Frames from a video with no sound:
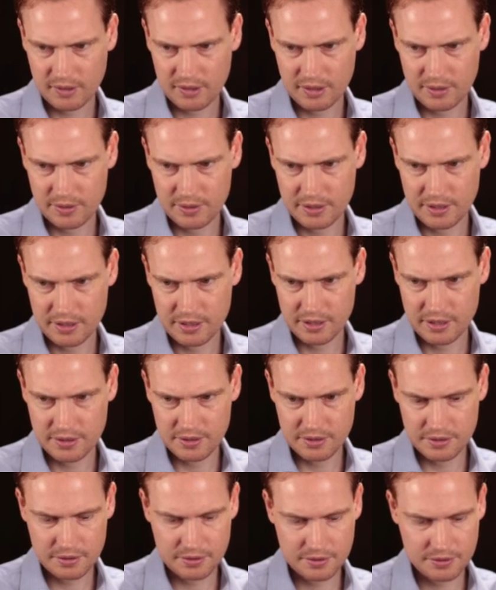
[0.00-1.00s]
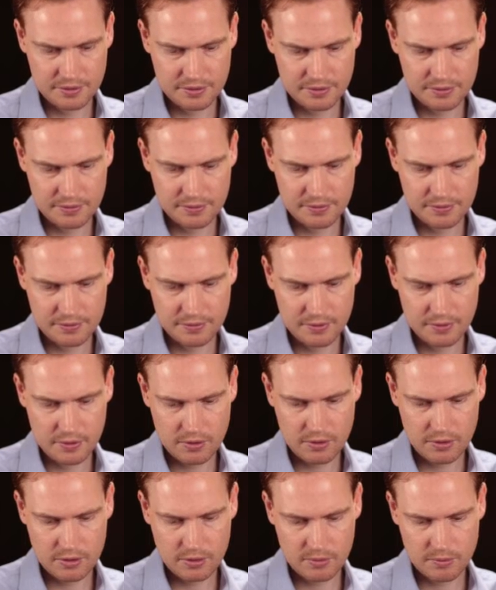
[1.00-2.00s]
We're going to use
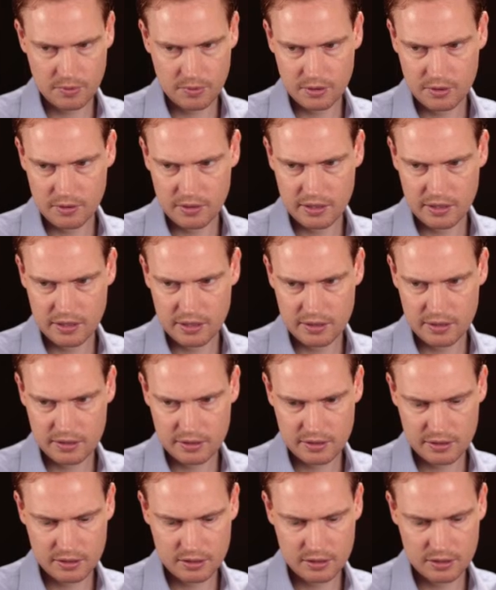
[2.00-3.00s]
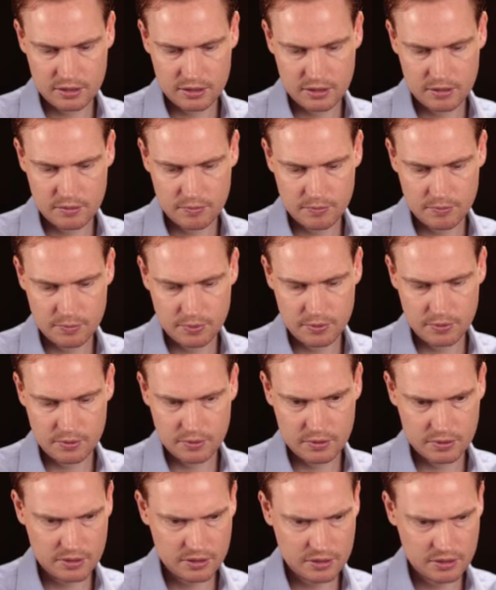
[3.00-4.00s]
from OS
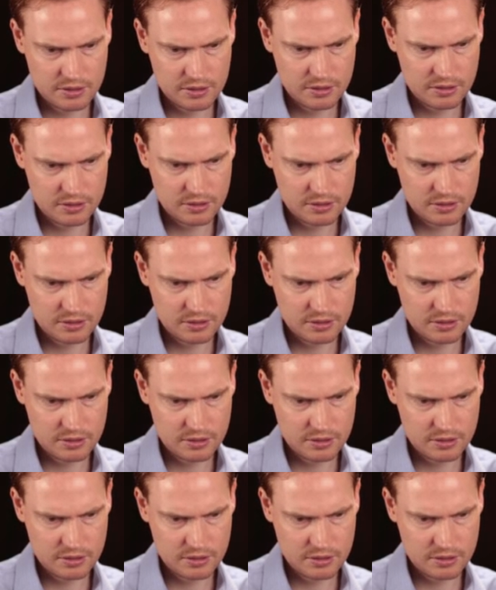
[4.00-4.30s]
import